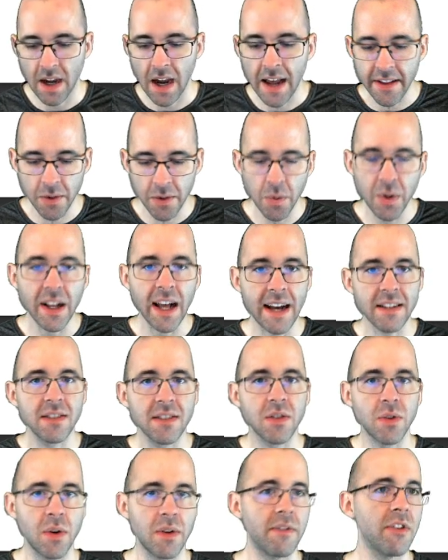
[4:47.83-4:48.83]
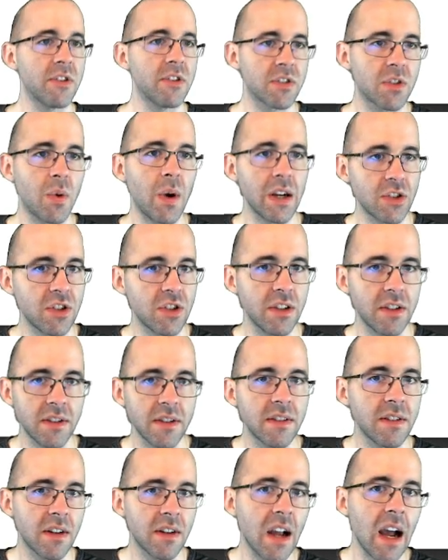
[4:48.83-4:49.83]
And then we'll ask the reverse
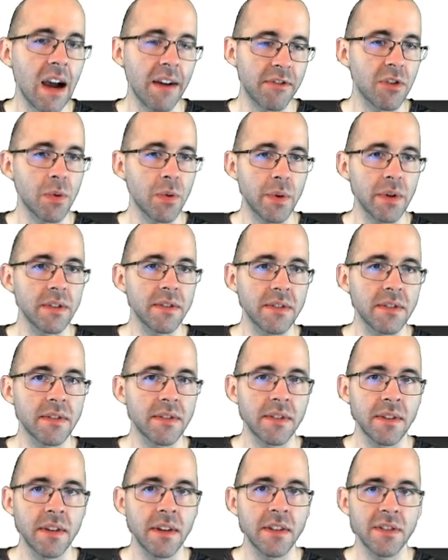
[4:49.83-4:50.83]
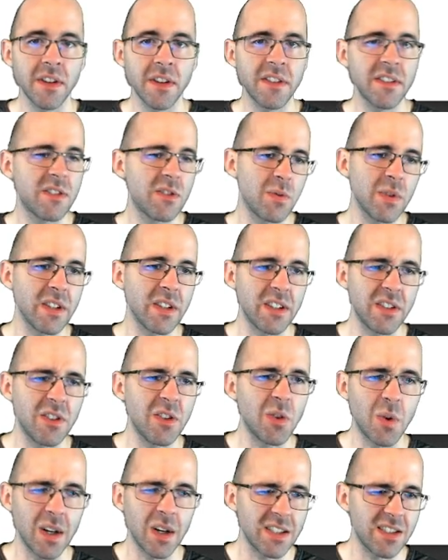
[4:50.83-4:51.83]
question afterwards this is really
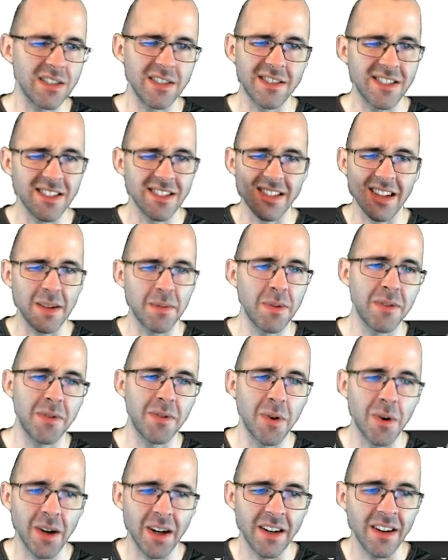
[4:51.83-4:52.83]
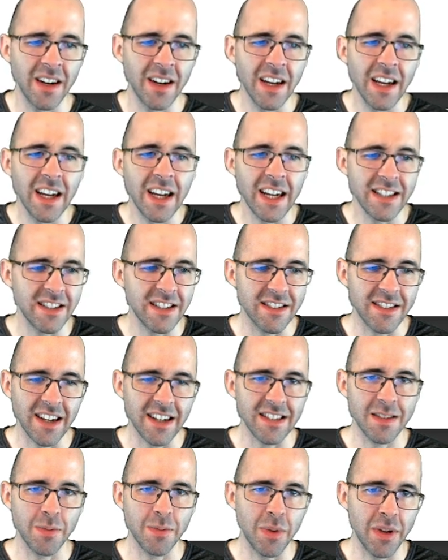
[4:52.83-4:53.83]
two questions just like before. It's just
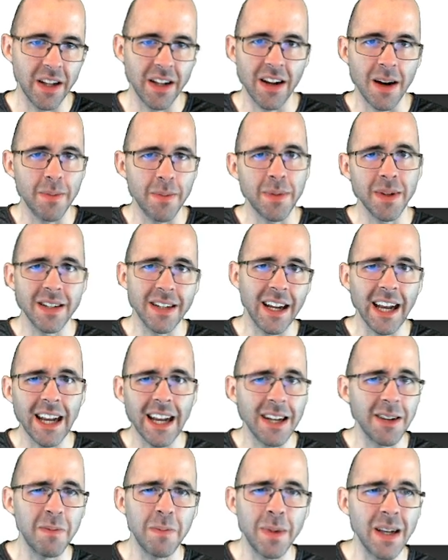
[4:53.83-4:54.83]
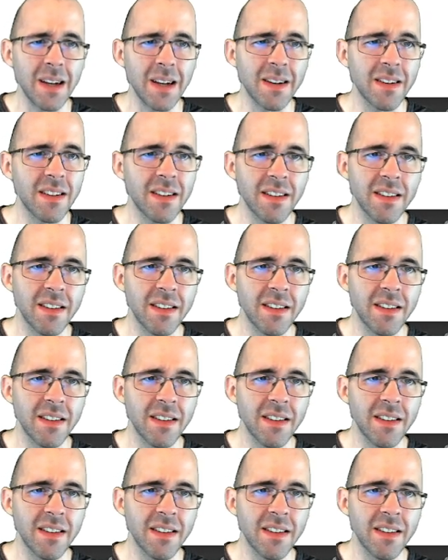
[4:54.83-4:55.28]
not split up into A and B.